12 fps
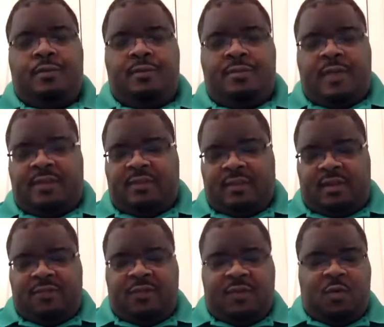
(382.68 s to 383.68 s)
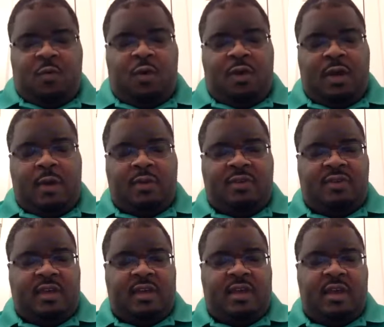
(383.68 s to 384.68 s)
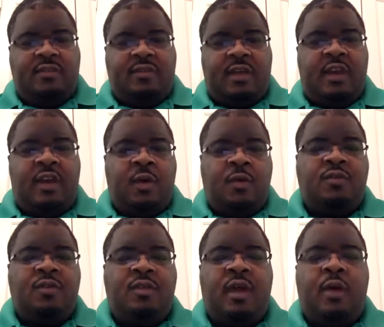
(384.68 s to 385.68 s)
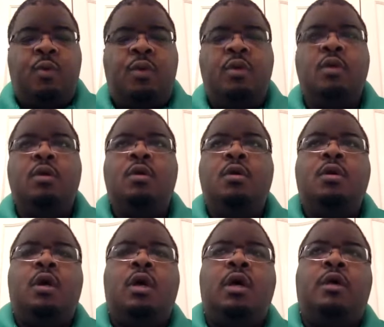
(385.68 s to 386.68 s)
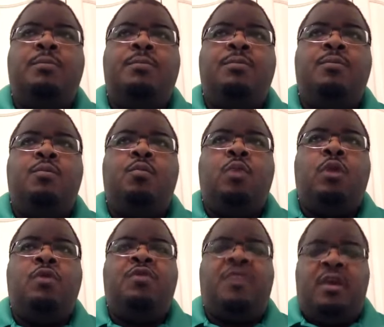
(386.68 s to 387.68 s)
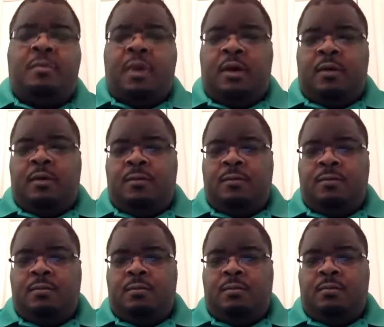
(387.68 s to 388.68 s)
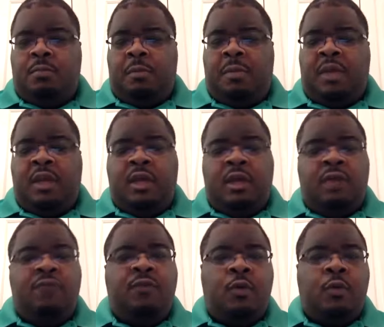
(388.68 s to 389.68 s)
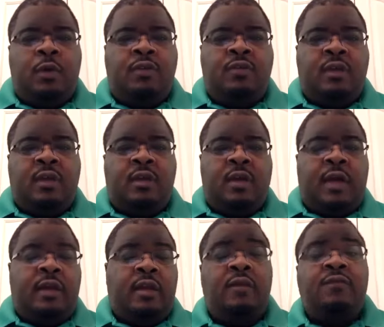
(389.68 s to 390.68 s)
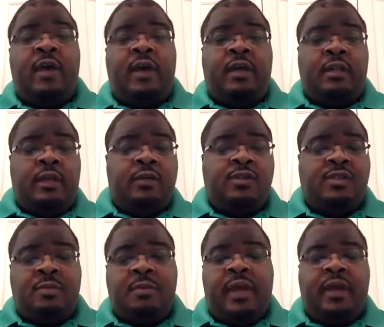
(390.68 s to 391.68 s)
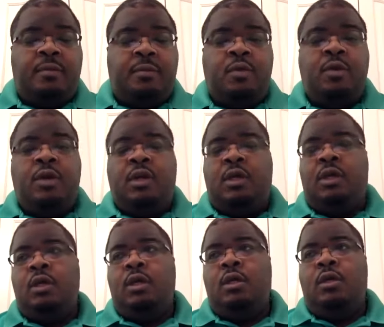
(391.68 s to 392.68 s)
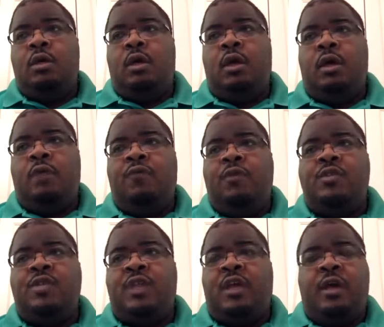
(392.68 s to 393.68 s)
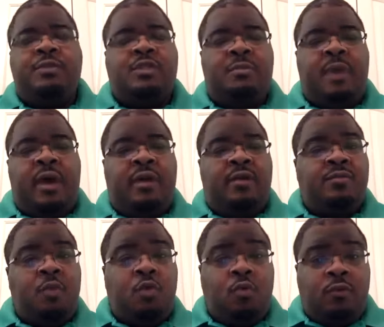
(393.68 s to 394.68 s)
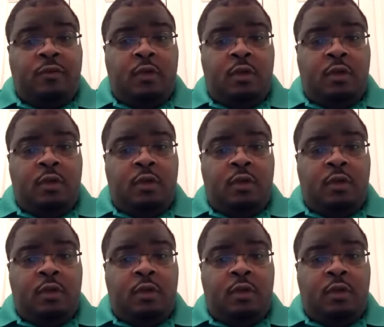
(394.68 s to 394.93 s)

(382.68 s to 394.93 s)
That's a difficult one. I would say yes and no to that one. When you think about the media influence and identifying leaders in the Black community, first thing that comes to mind is MOVE